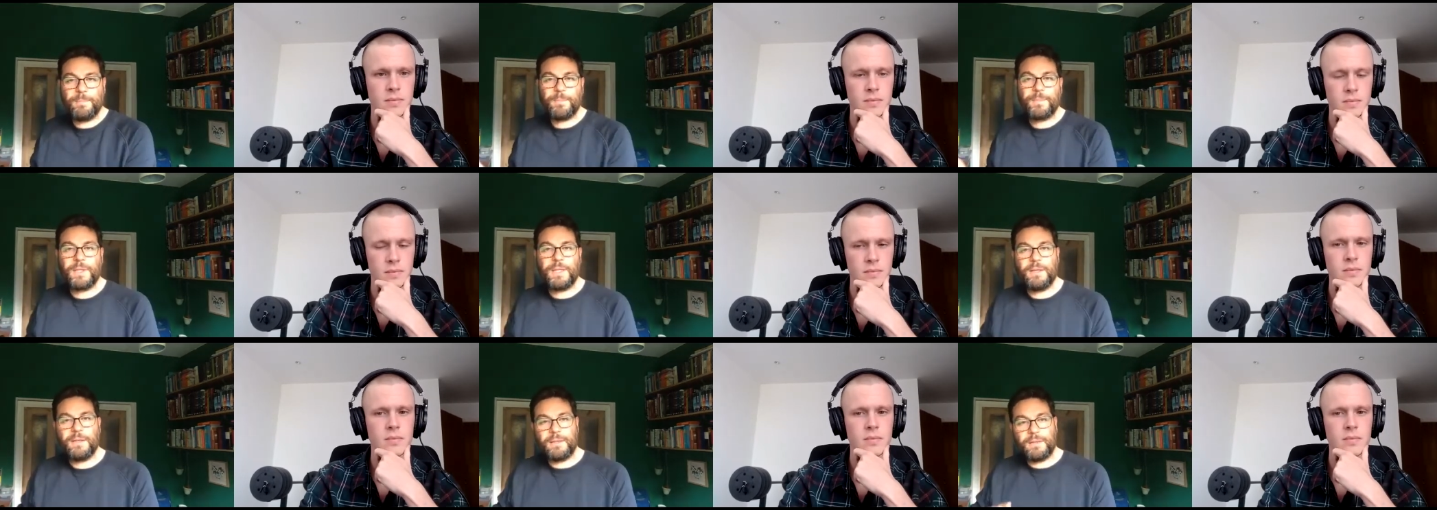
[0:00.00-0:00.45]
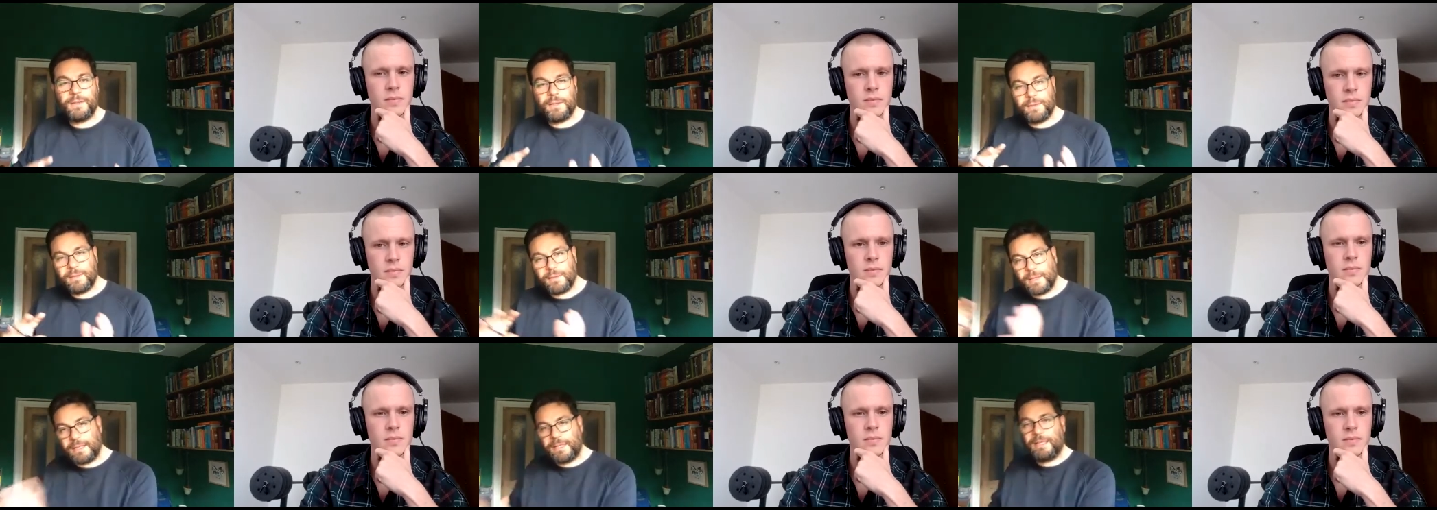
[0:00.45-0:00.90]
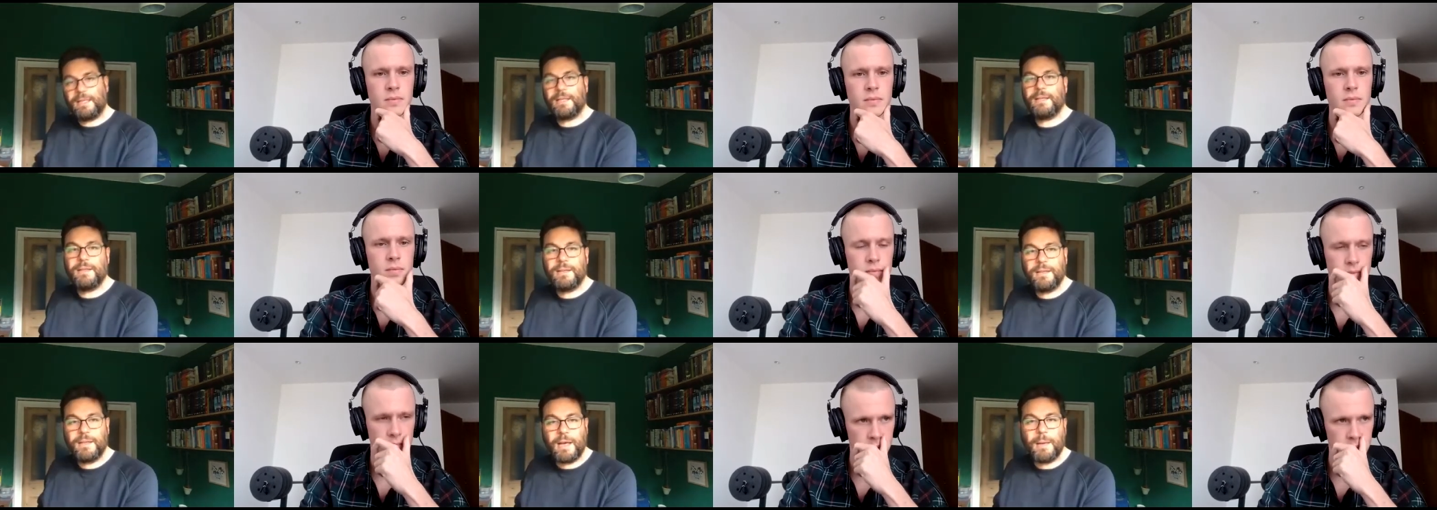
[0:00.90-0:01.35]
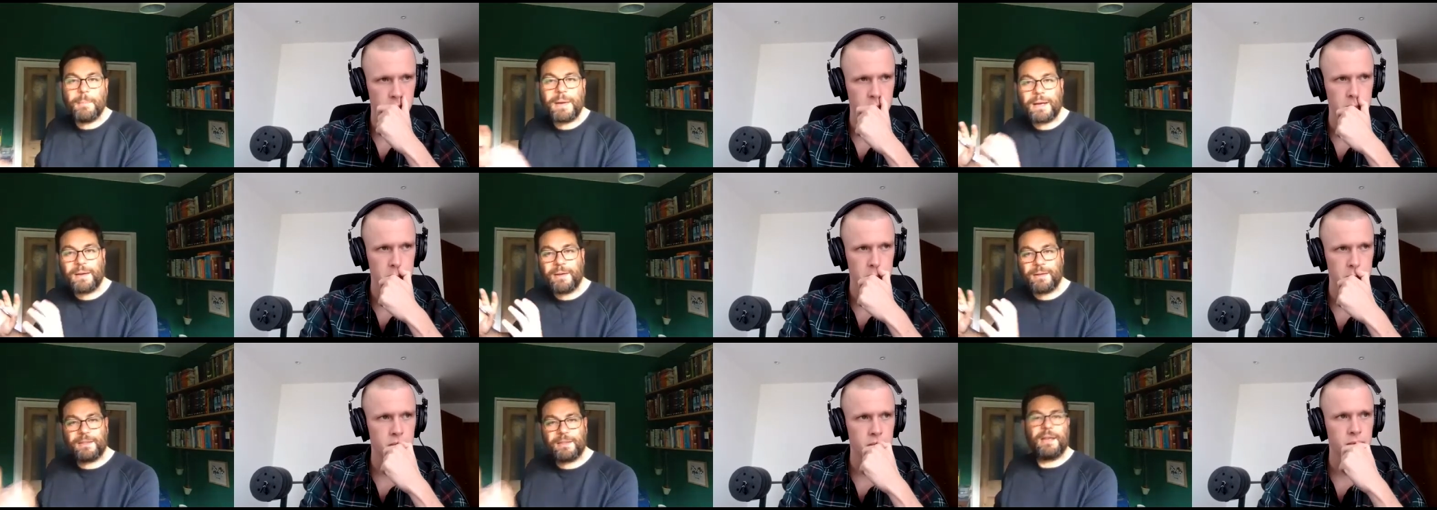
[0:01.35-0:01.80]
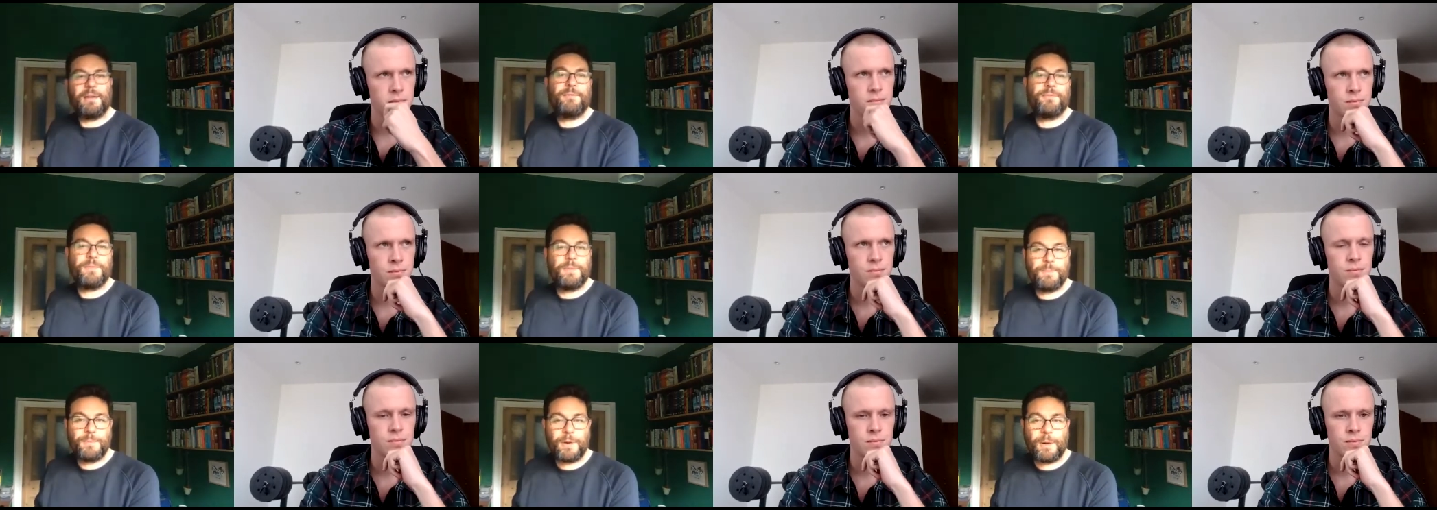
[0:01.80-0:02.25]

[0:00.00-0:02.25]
Speaker 1: You, you're thinking about a different